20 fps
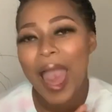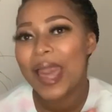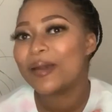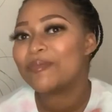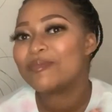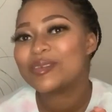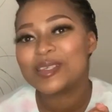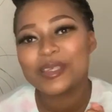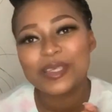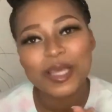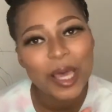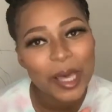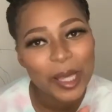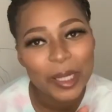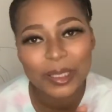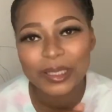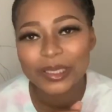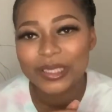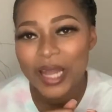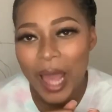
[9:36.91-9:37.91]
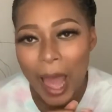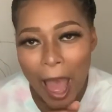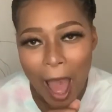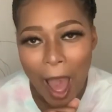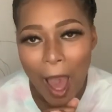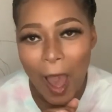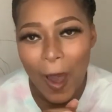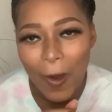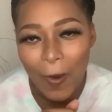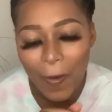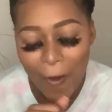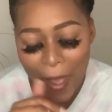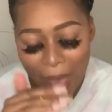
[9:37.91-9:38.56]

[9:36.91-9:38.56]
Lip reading: am single now.